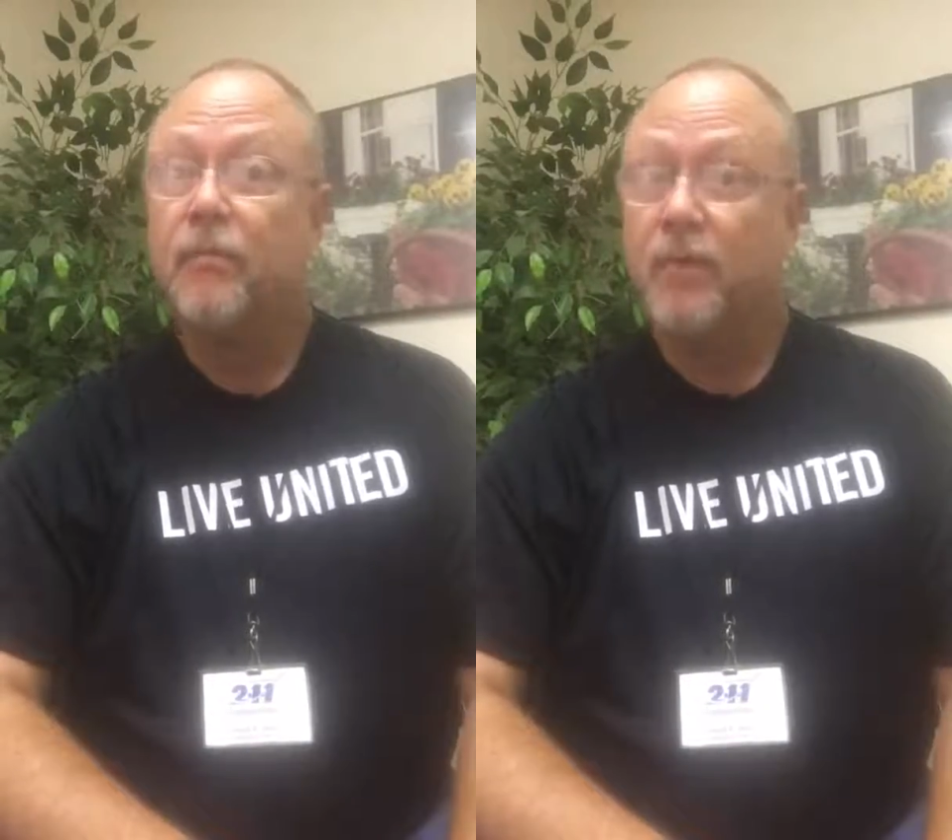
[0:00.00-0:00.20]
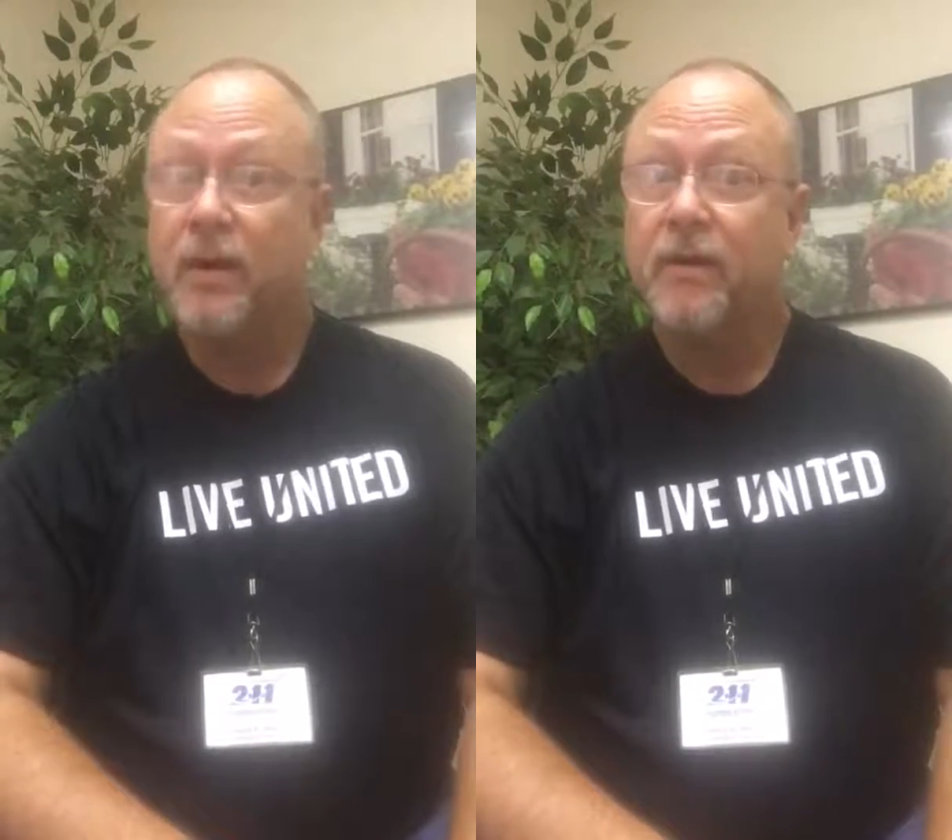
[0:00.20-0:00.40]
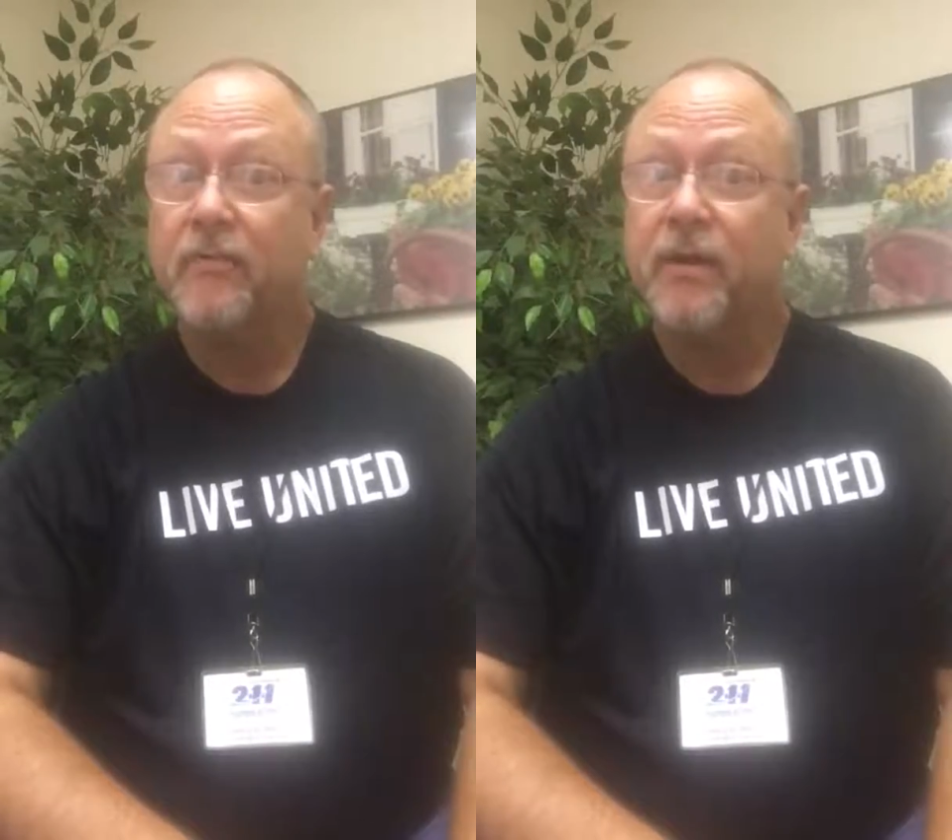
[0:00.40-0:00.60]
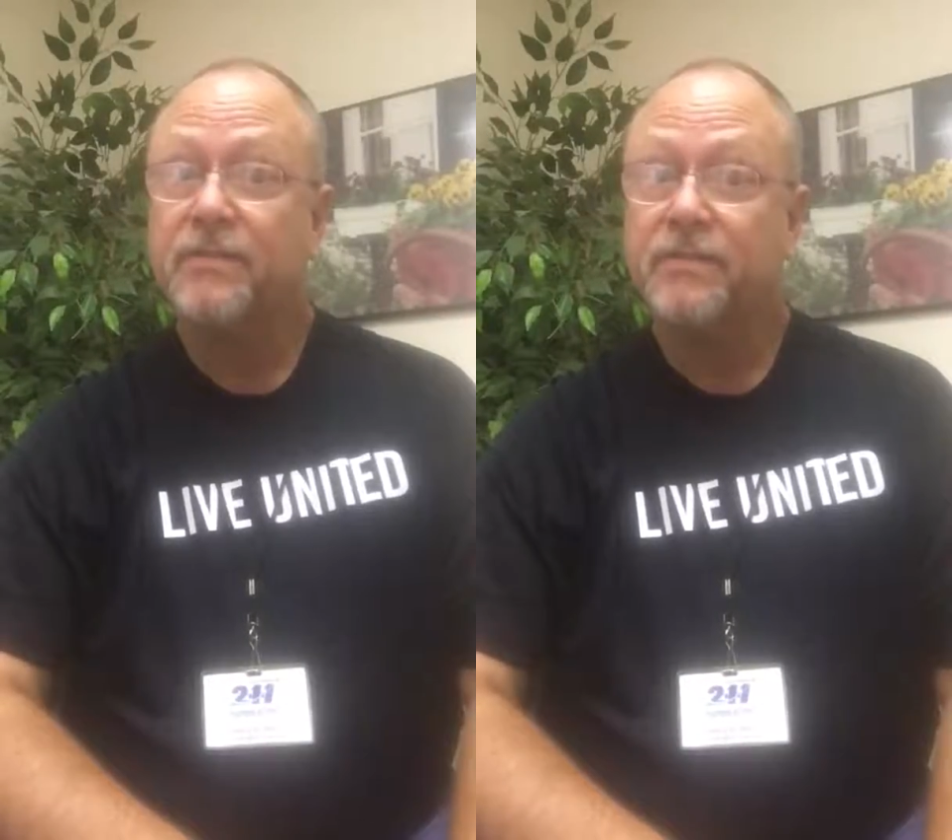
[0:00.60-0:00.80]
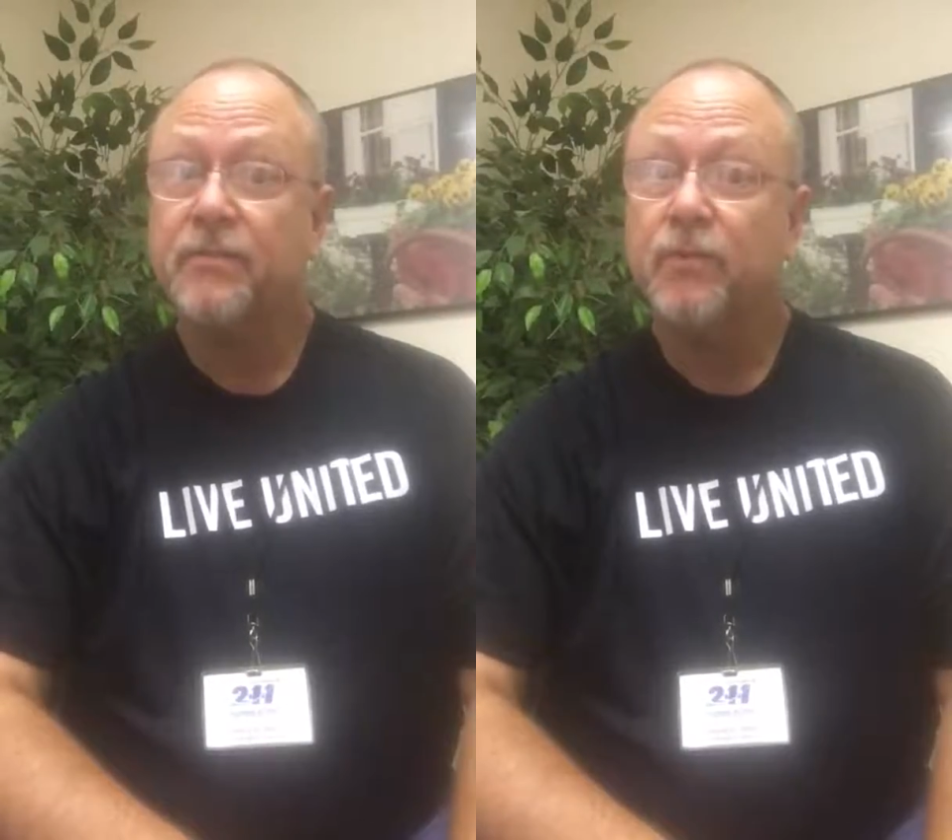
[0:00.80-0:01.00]

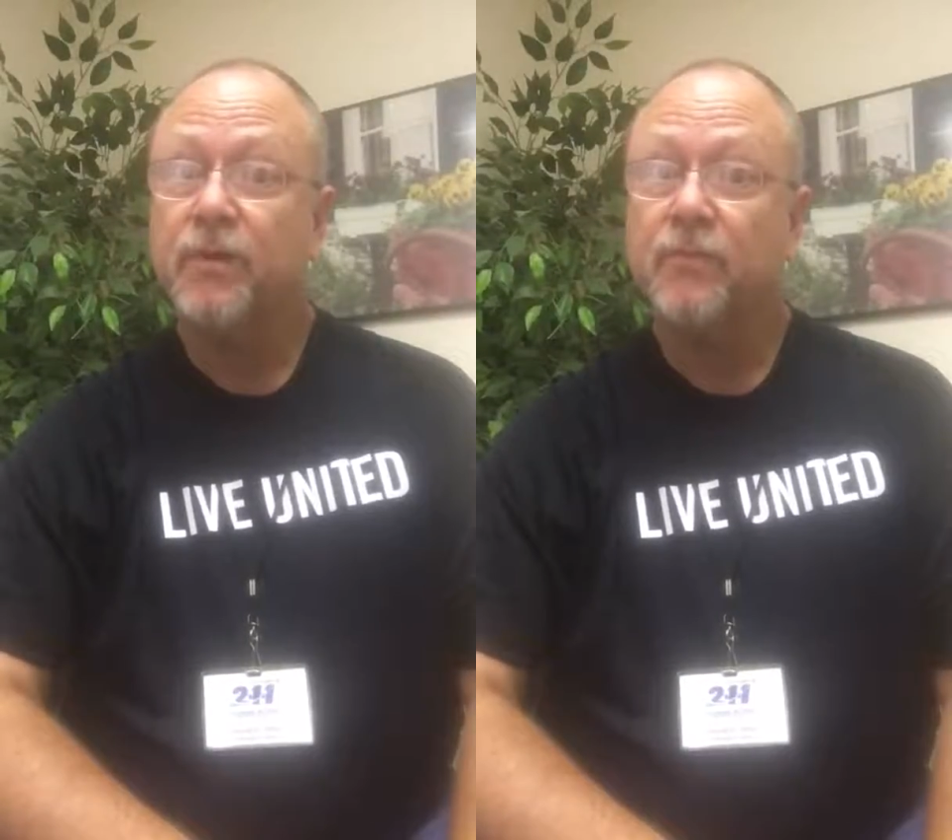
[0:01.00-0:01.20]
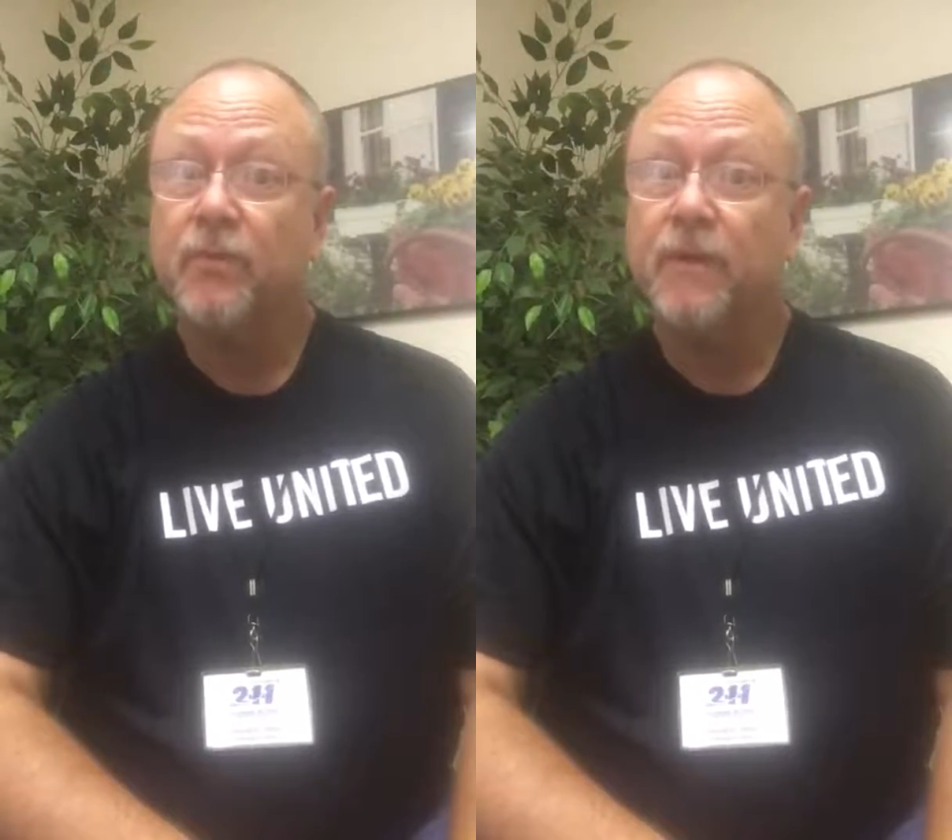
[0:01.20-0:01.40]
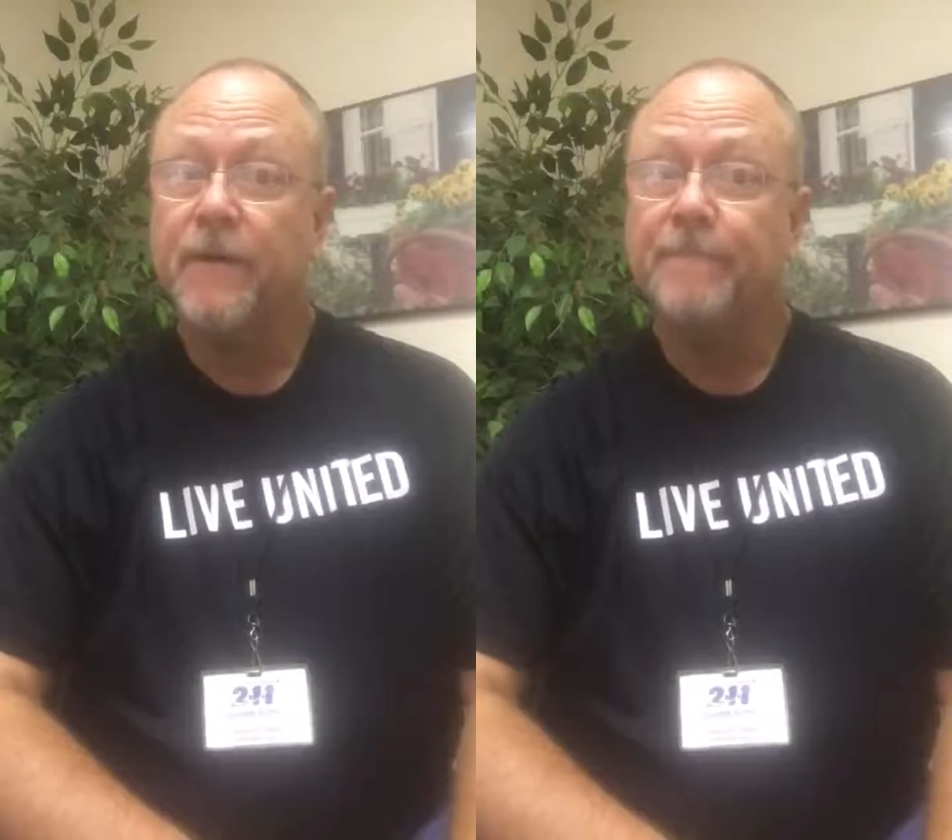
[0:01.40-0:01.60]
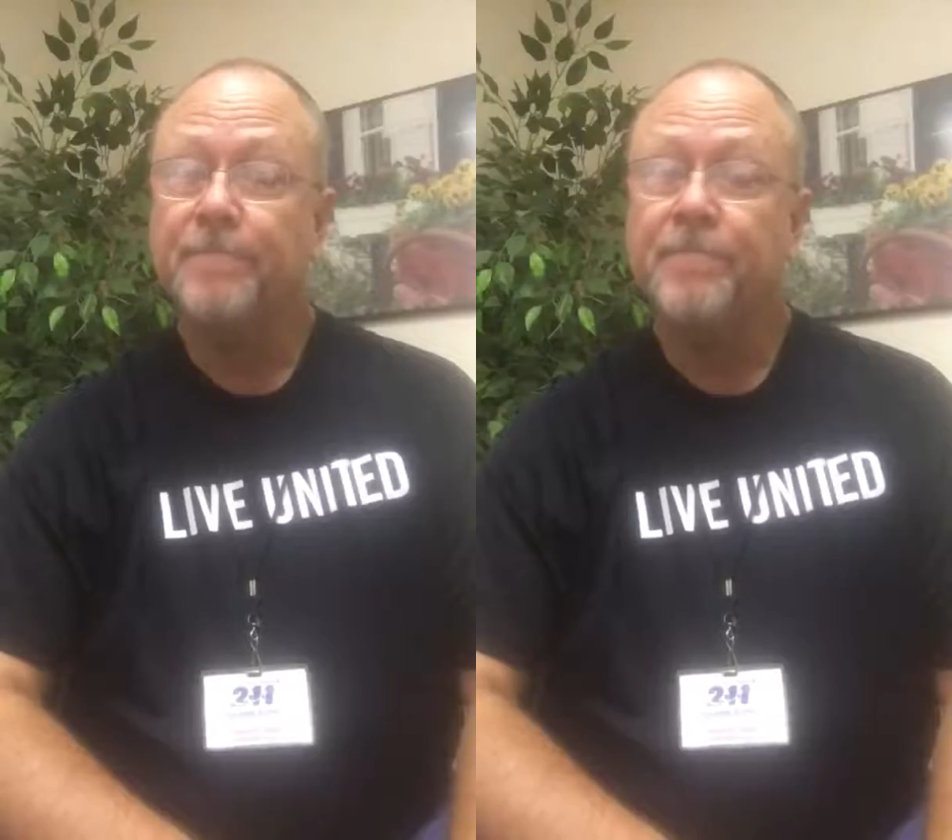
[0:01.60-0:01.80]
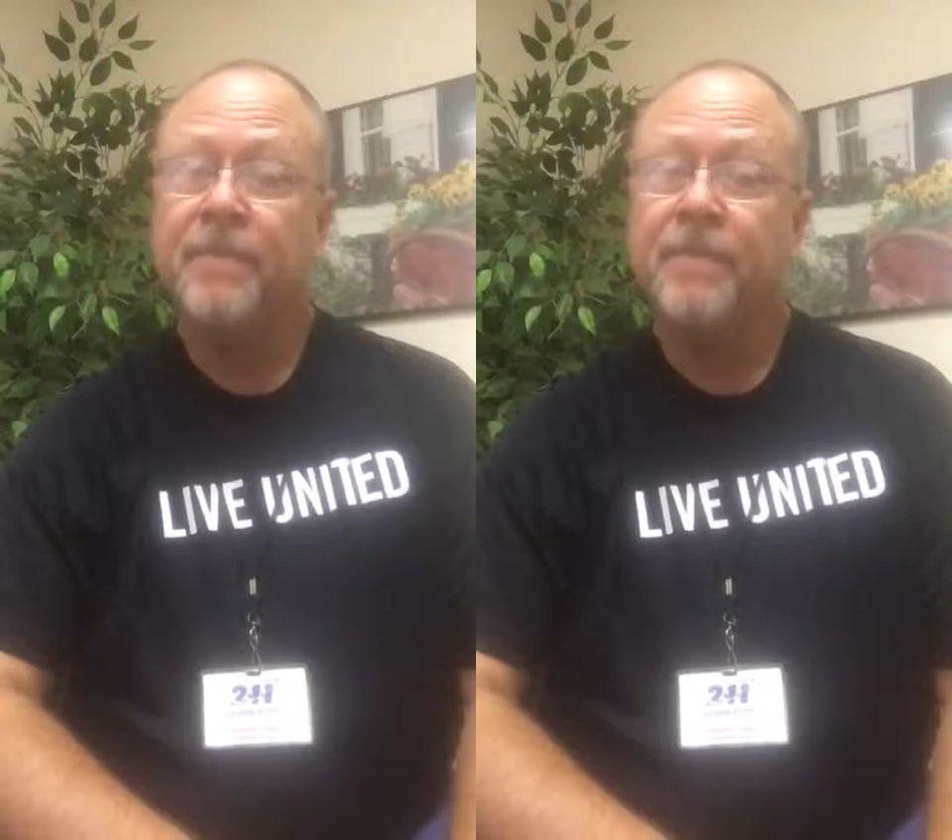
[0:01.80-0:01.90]
Wiregrass 211.